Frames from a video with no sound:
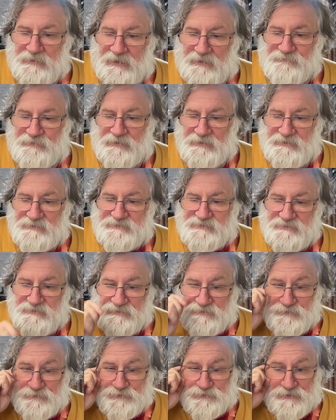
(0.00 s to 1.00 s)
Having
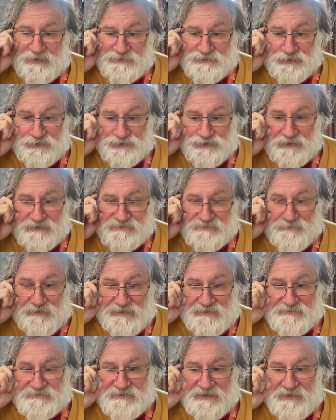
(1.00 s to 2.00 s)
listened to Treasure Chest
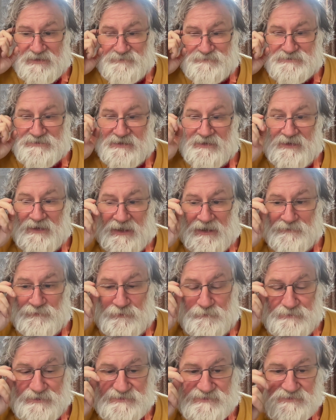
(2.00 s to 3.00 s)
many times, I
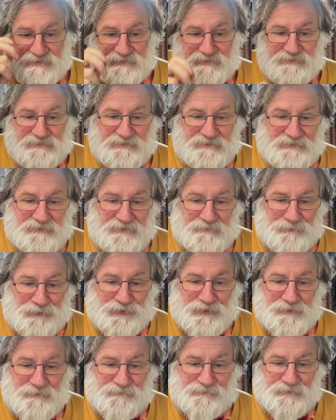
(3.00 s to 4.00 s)
will miss it.
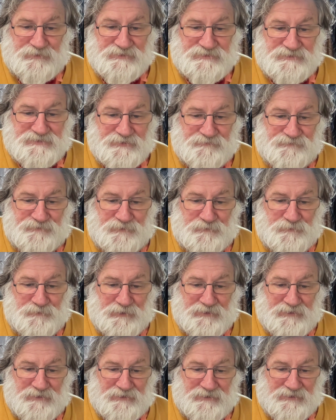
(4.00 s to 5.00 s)
But hopefully Sophie
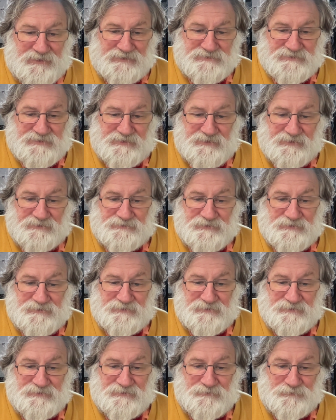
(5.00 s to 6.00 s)
gets
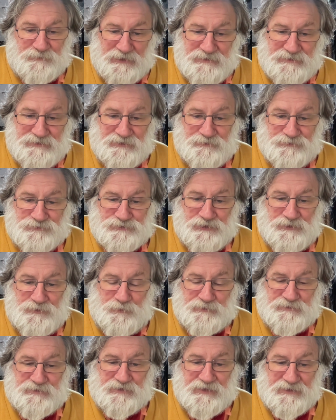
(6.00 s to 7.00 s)
another radio show
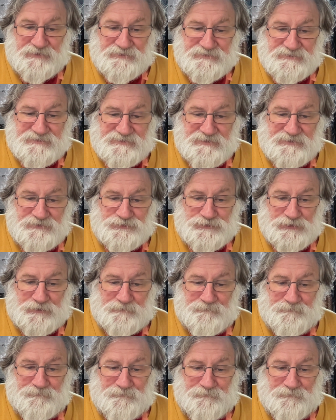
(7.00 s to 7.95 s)
with another station.